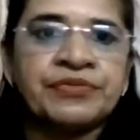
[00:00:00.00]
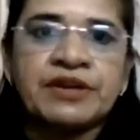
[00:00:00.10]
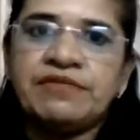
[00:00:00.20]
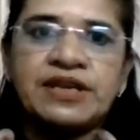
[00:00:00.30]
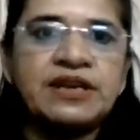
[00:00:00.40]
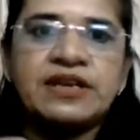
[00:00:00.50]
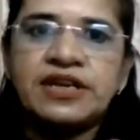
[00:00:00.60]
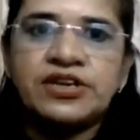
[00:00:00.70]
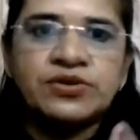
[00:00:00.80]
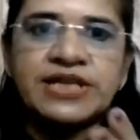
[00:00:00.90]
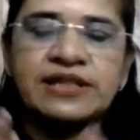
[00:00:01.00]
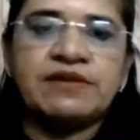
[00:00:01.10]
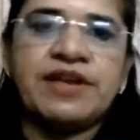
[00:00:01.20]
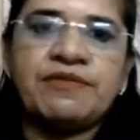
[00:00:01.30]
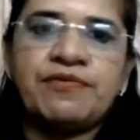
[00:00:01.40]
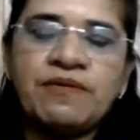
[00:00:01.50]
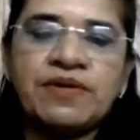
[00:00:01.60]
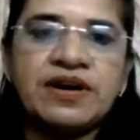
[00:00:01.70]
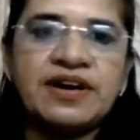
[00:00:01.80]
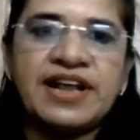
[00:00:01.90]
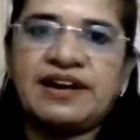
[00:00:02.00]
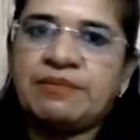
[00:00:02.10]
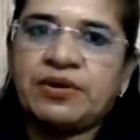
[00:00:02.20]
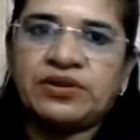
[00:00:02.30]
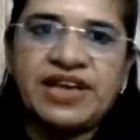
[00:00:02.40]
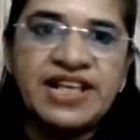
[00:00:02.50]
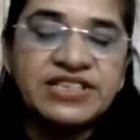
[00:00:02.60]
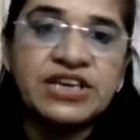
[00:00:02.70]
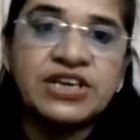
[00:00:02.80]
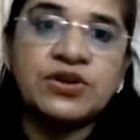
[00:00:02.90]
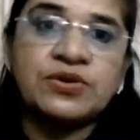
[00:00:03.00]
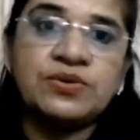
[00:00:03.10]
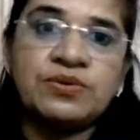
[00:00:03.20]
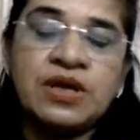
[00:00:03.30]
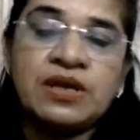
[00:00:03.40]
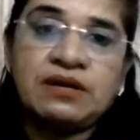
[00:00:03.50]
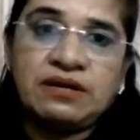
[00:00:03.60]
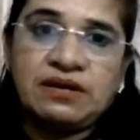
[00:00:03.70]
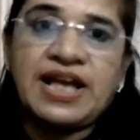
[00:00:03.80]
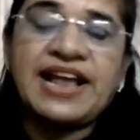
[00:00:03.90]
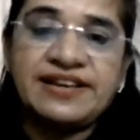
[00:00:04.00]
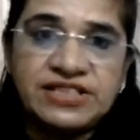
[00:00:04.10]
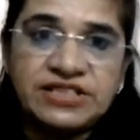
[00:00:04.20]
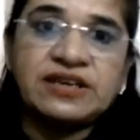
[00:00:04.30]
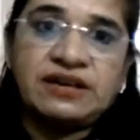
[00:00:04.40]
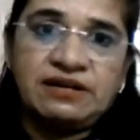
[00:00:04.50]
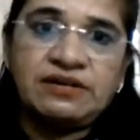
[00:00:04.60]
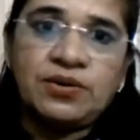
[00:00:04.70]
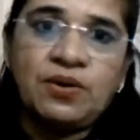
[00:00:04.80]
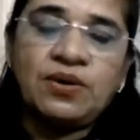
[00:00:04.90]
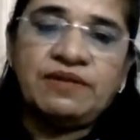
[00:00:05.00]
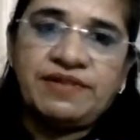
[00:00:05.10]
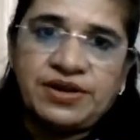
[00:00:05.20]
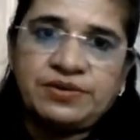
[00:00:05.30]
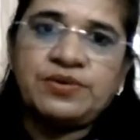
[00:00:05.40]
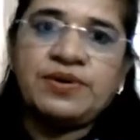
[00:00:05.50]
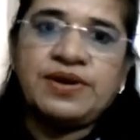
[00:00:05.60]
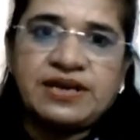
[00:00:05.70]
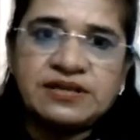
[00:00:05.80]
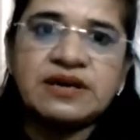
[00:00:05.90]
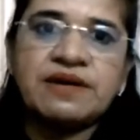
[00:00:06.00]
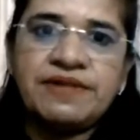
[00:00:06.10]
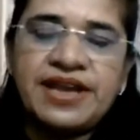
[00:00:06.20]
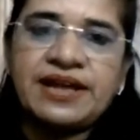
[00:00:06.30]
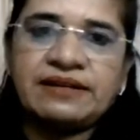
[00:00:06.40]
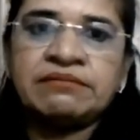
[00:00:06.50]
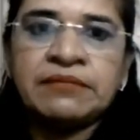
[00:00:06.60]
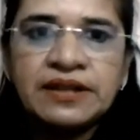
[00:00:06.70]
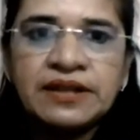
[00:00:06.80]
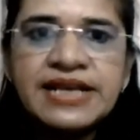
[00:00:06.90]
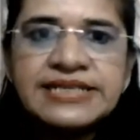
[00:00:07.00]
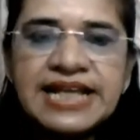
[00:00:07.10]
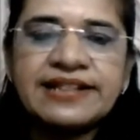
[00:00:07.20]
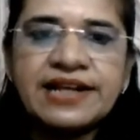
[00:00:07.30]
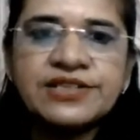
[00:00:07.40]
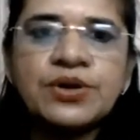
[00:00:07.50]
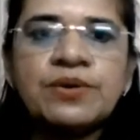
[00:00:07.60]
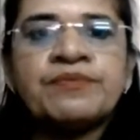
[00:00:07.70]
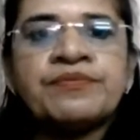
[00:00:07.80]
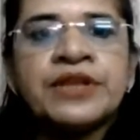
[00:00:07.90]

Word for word: we really need to set the way forward, and about the H C Q uh, and its uh, role. We are doing a survey and things like that. So a